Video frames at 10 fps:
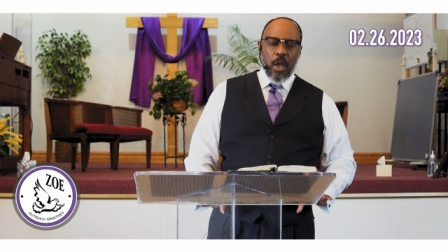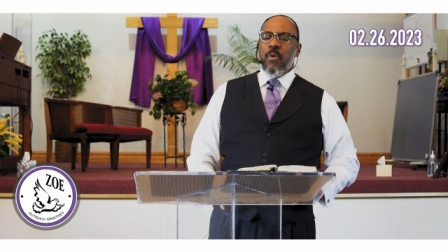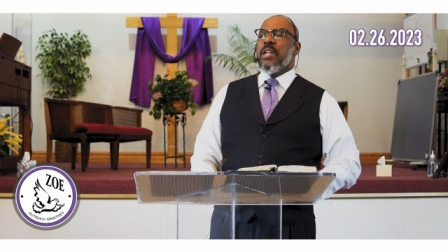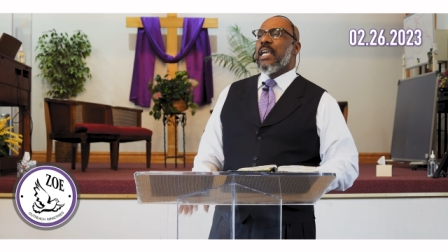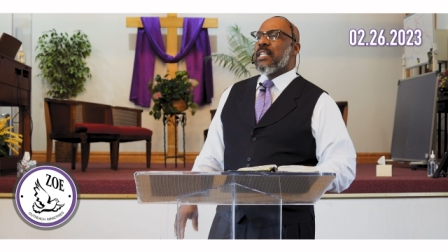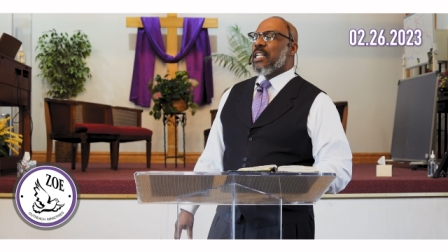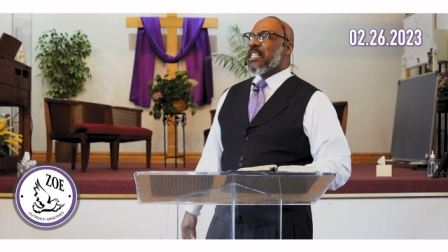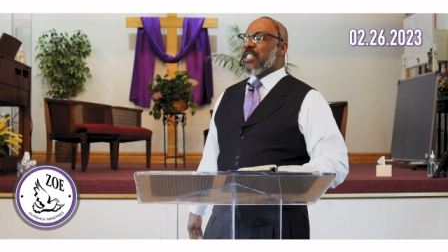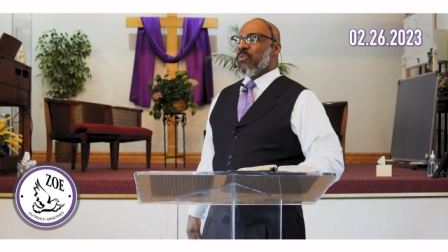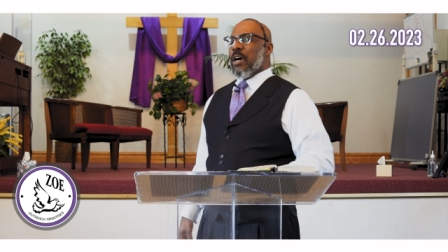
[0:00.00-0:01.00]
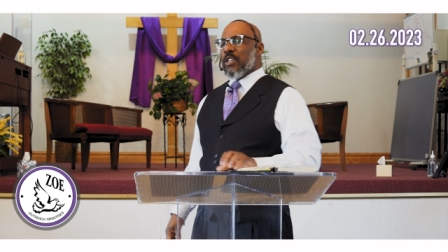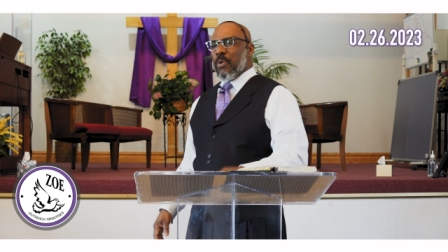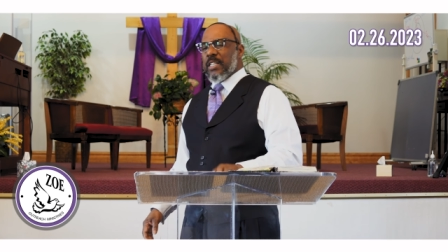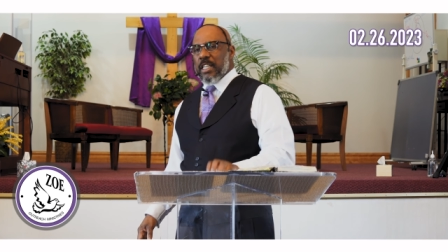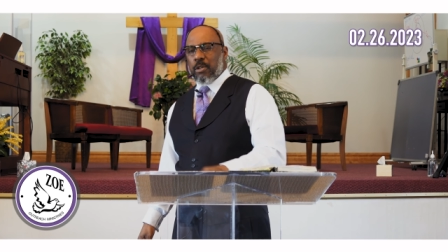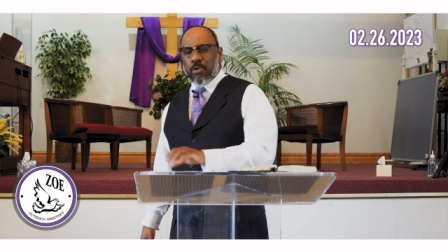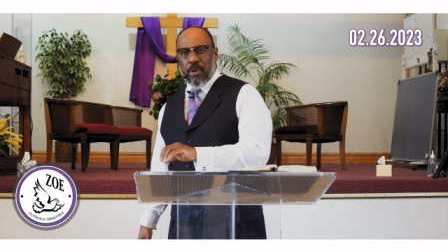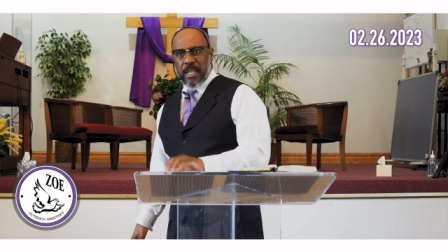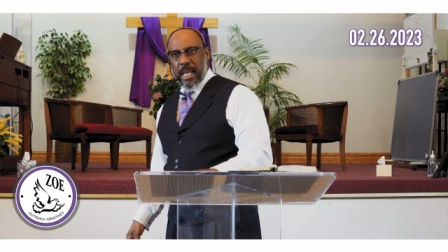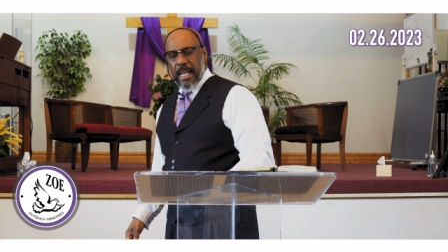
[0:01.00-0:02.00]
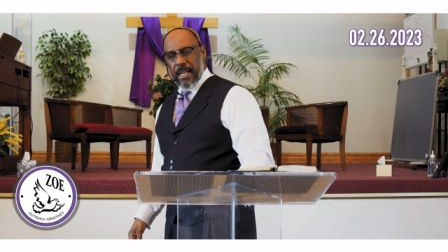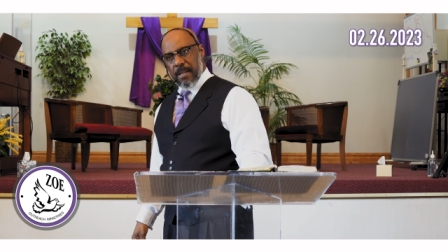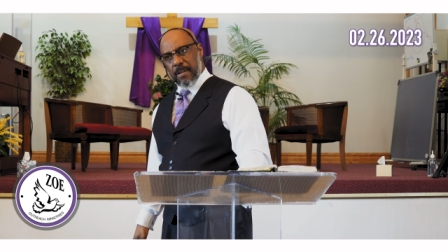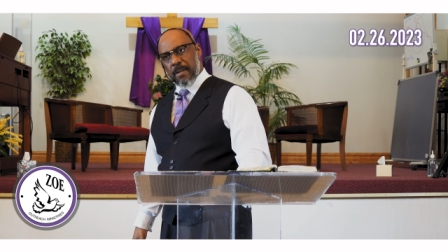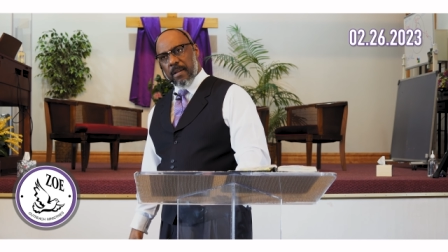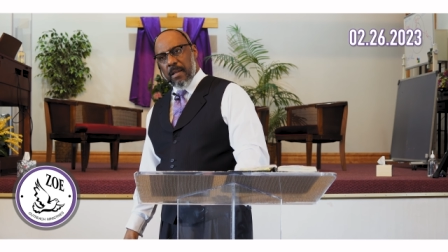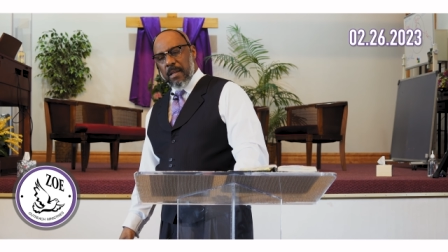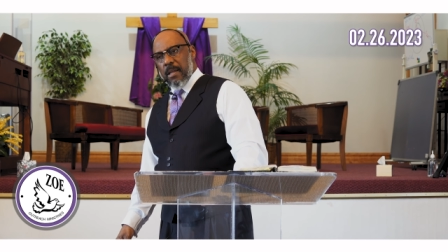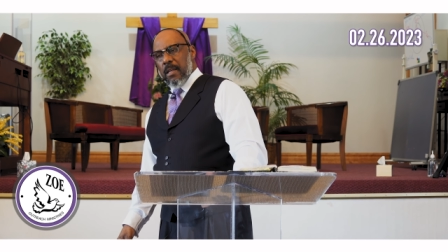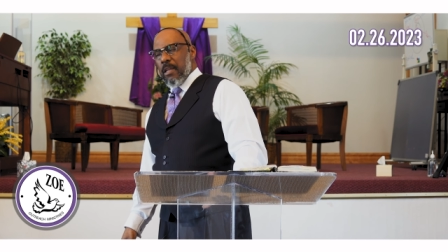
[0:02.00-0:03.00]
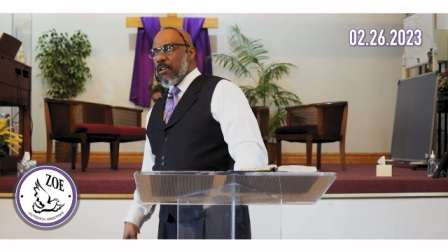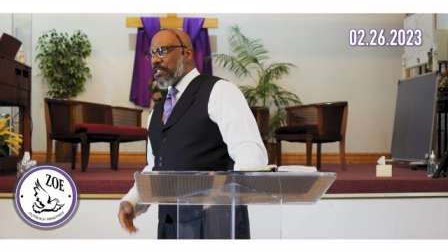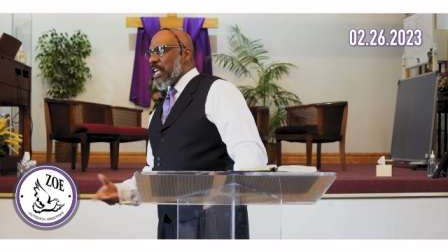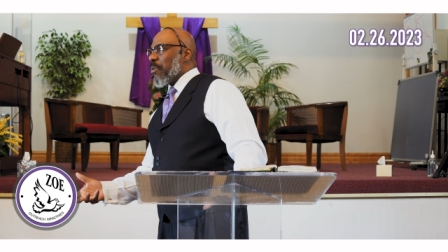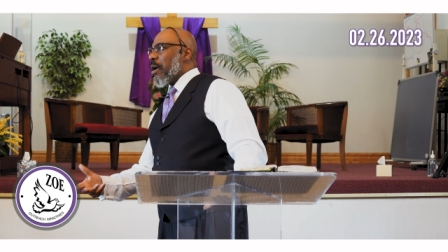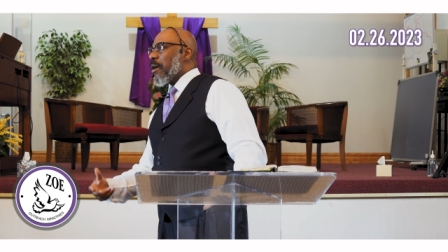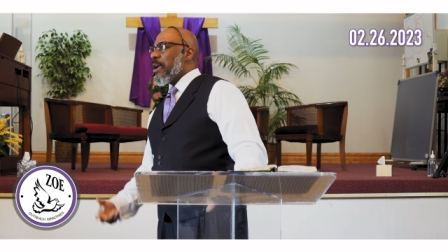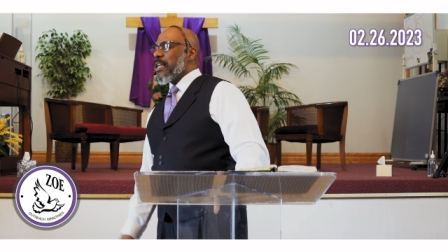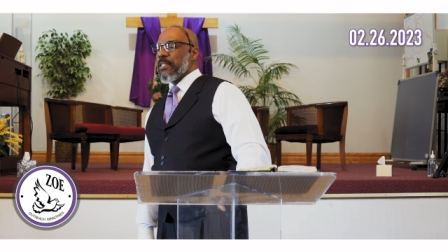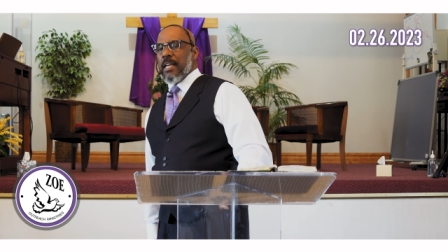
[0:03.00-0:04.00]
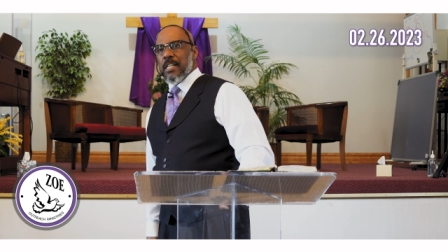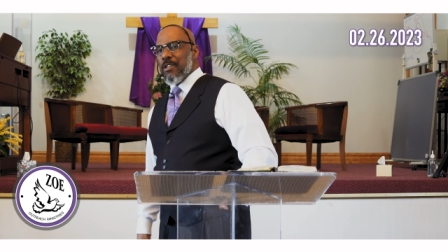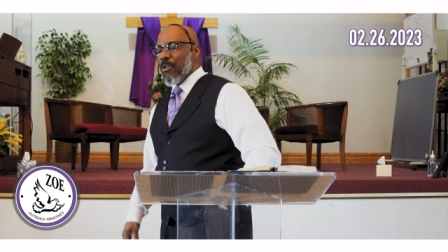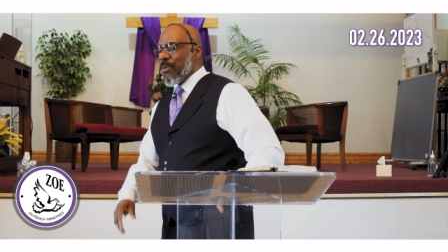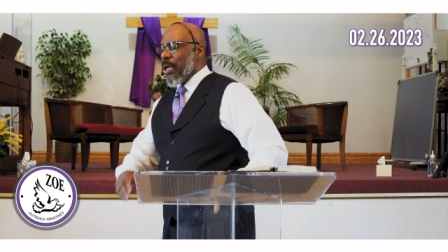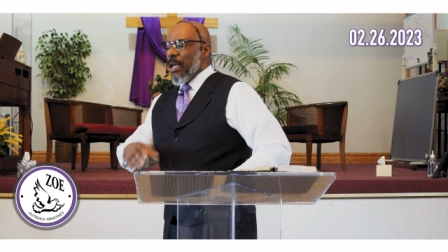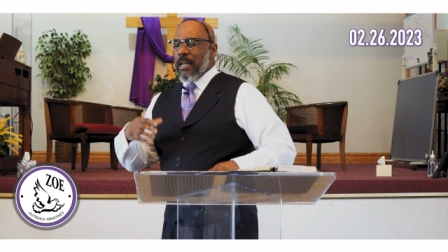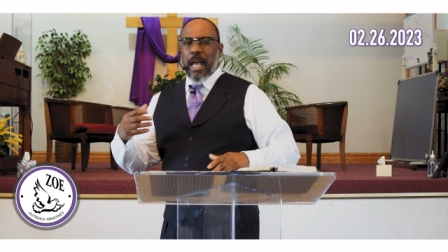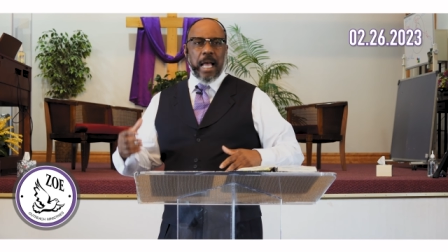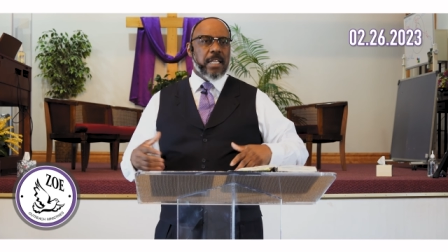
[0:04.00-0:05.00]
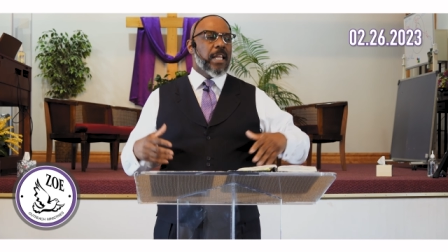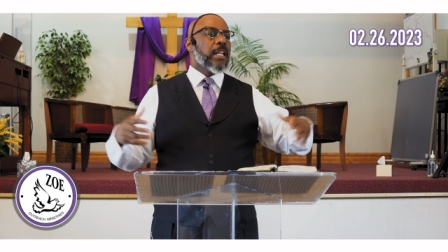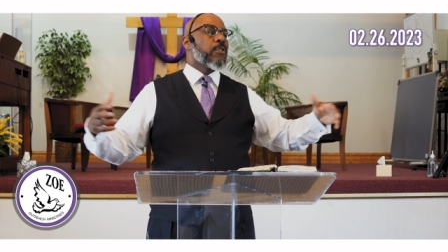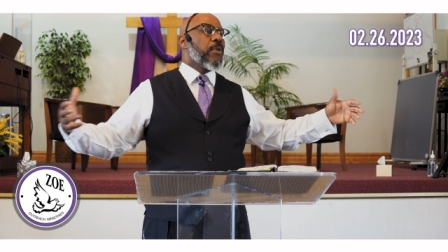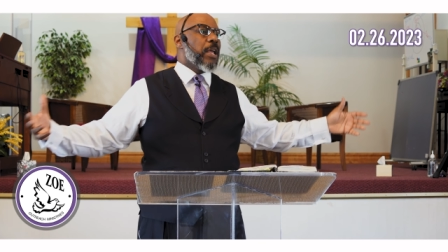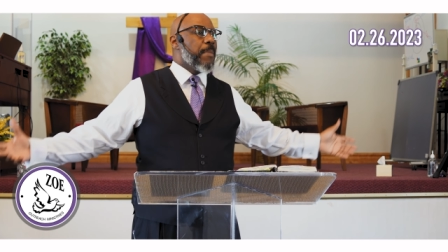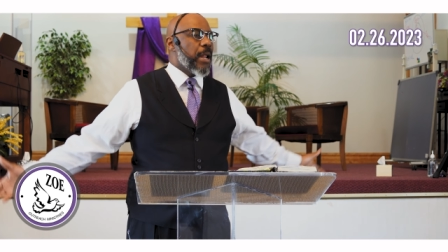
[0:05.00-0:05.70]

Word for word: When you look at Genesis 1, 26 through 28, you see where it says, you know, God said, let us create